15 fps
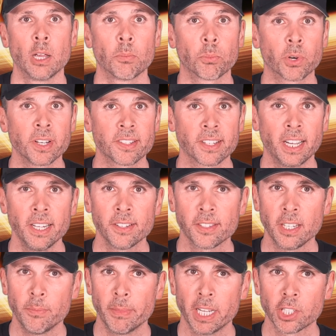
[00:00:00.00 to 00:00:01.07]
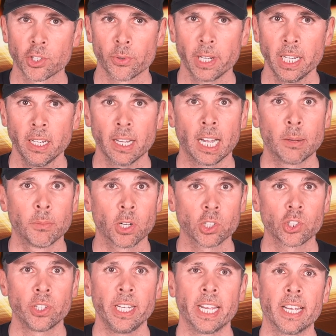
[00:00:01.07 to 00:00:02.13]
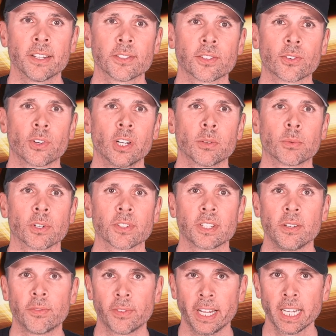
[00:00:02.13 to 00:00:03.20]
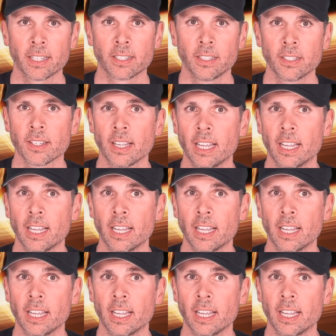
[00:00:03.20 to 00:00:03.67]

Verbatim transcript: Precisely measuring how much the asteroid was deflected